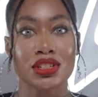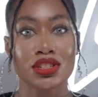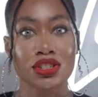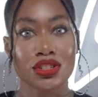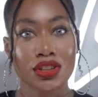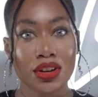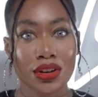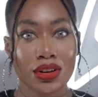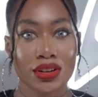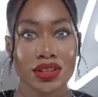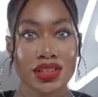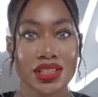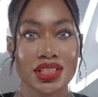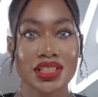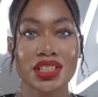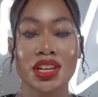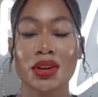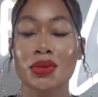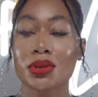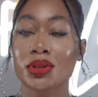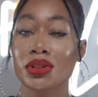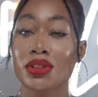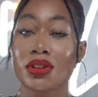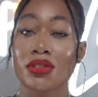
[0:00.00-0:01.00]
sure to
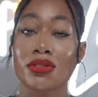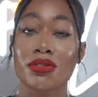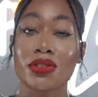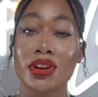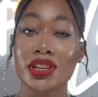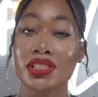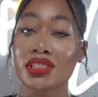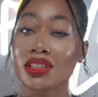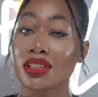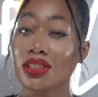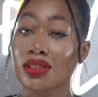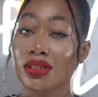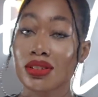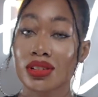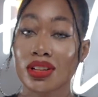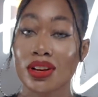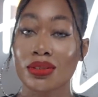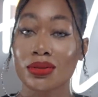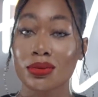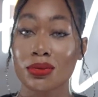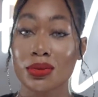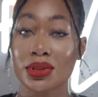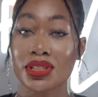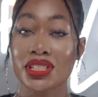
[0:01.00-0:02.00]
share with your friends and your
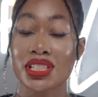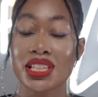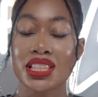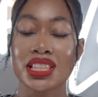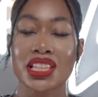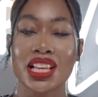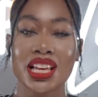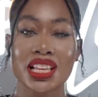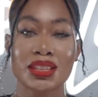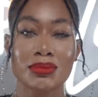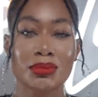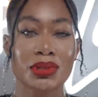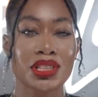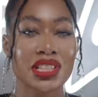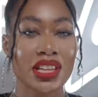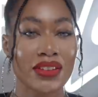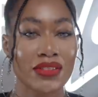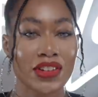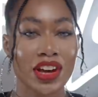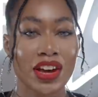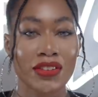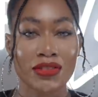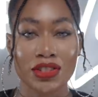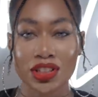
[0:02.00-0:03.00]
loved ones. And last but
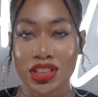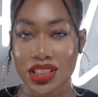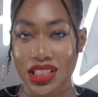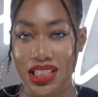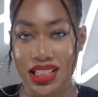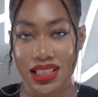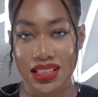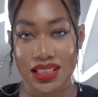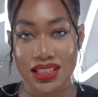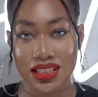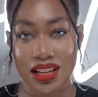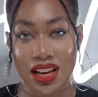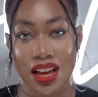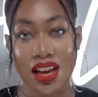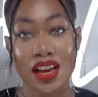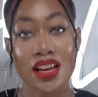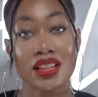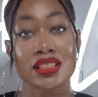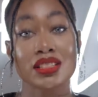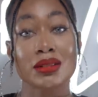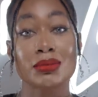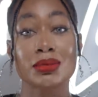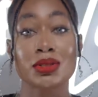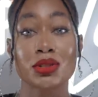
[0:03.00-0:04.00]
never ever least,
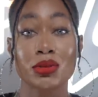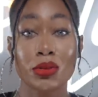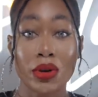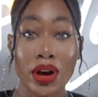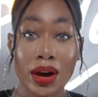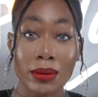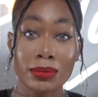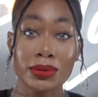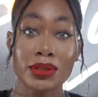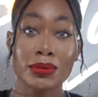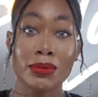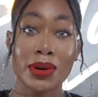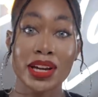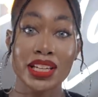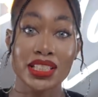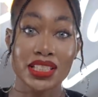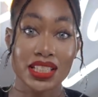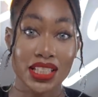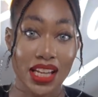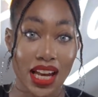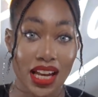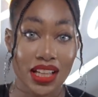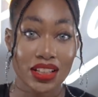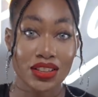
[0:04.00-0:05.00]
subscribe to my
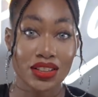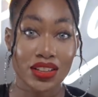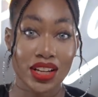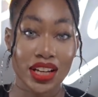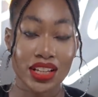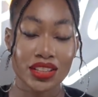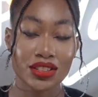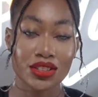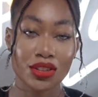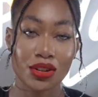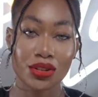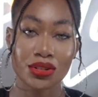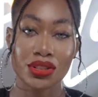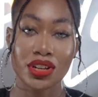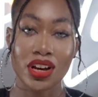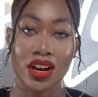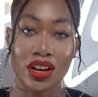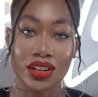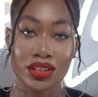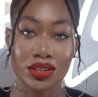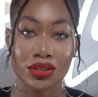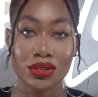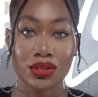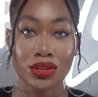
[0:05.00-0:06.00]
channel and turn
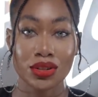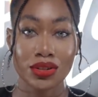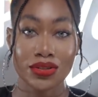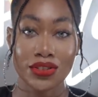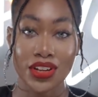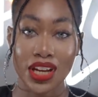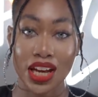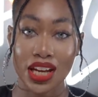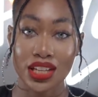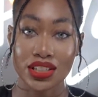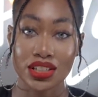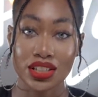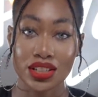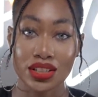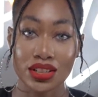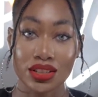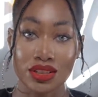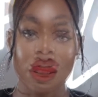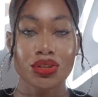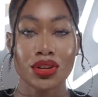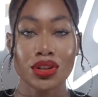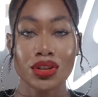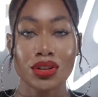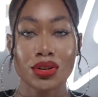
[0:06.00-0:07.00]
on your
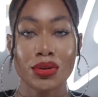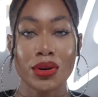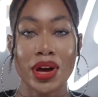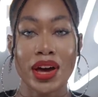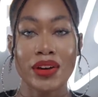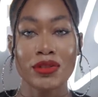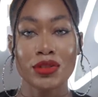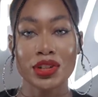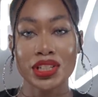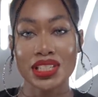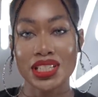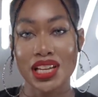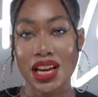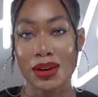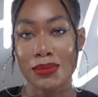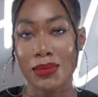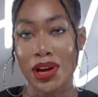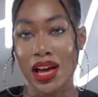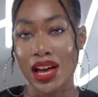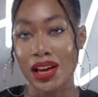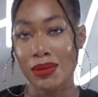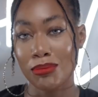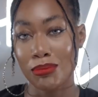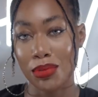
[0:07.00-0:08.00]
notifications so you know every time
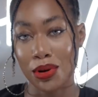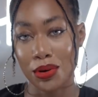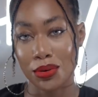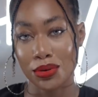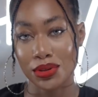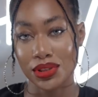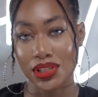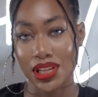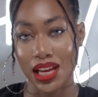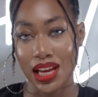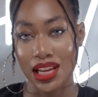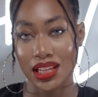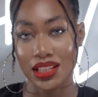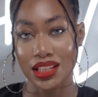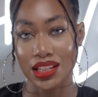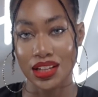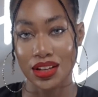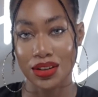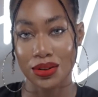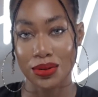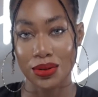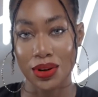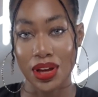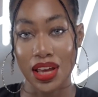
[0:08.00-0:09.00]
I post a
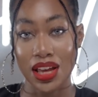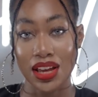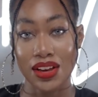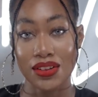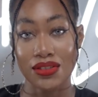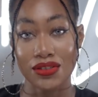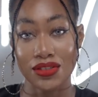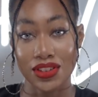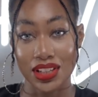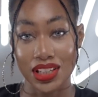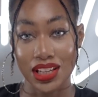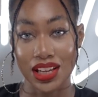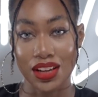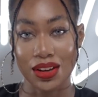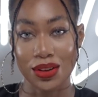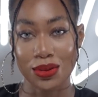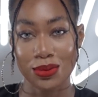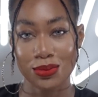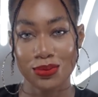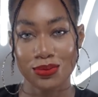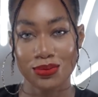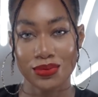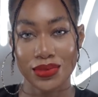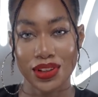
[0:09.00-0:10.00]
new
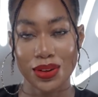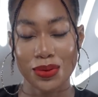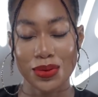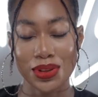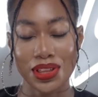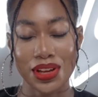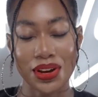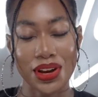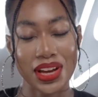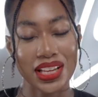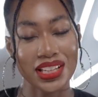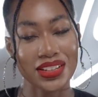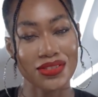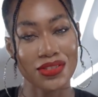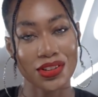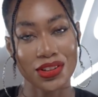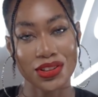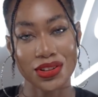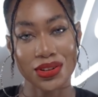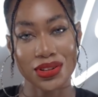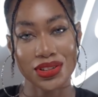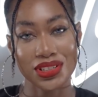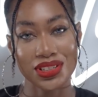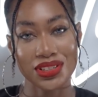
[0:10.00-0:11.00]
video. Without any
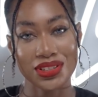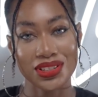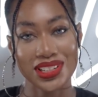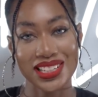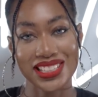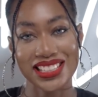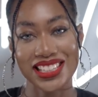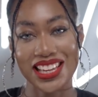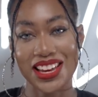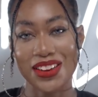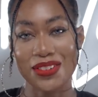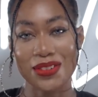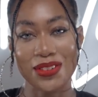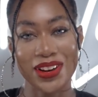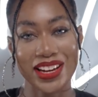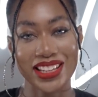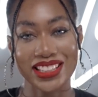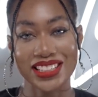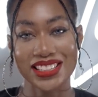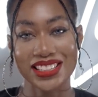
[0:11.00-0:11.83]
further ado, let's get right